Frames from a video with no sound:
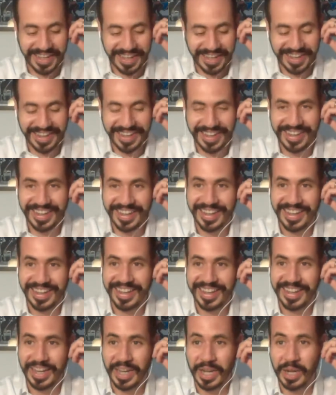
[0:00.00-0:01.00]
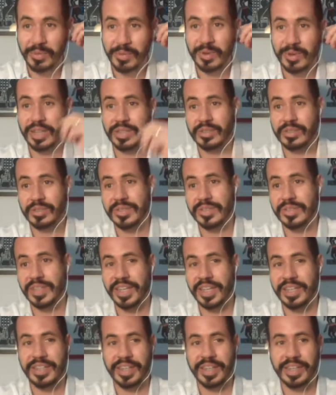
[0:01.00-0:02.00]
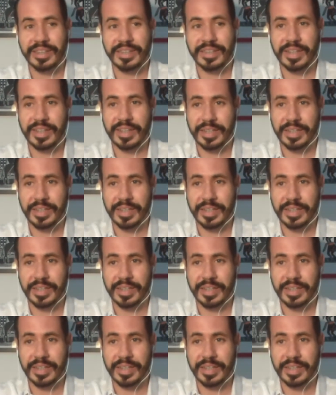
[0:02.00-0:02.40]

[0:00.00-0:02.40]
And I would like to say that